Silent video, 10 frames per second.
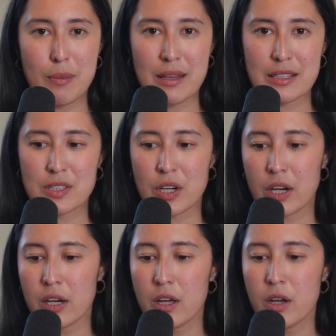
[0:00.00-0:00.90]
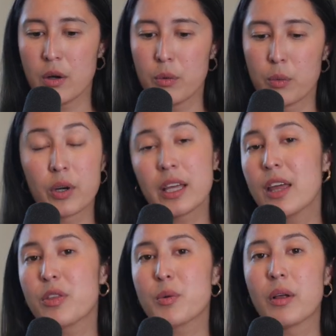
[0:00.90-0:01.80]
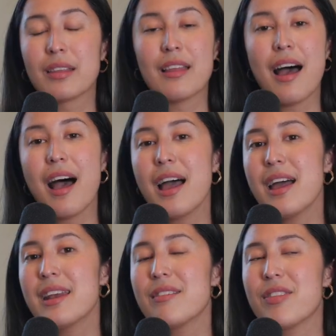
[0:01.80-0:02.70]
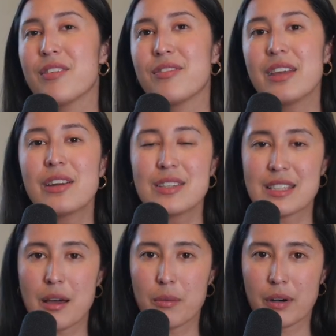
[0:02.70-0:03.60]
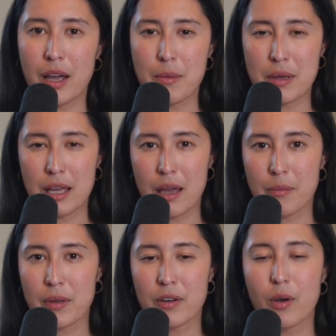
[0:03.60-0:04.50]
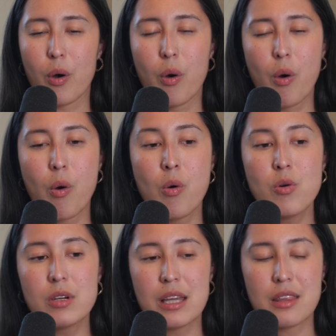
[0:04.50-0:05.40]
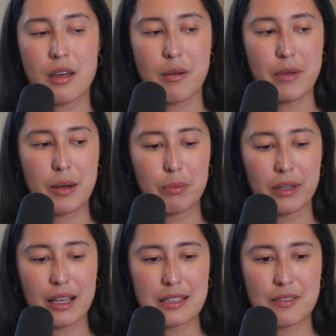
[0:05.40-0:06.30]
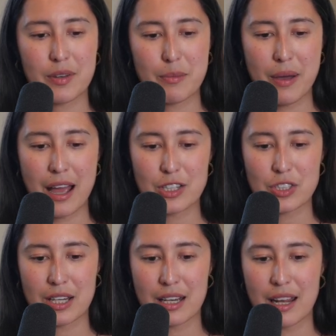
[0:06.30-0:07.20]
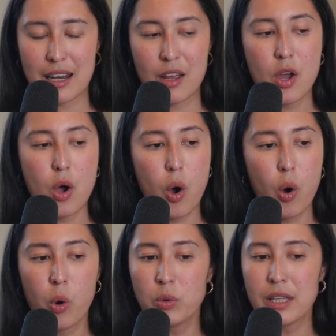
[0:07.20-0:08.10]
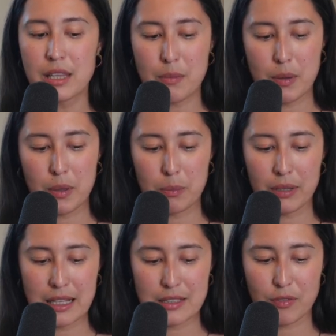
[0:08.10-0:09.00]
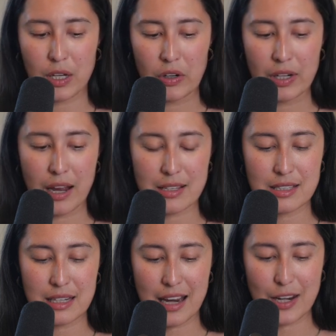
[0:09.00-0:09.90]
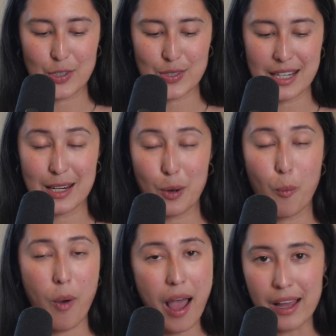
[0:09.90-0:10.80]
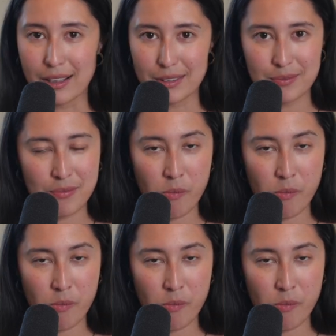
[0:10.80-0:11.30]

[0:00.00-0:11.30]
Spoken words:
trimester, working through a lot of the fears that were coming up and holding them in a place of compassion and holding them in a place of curiosity and understanding, while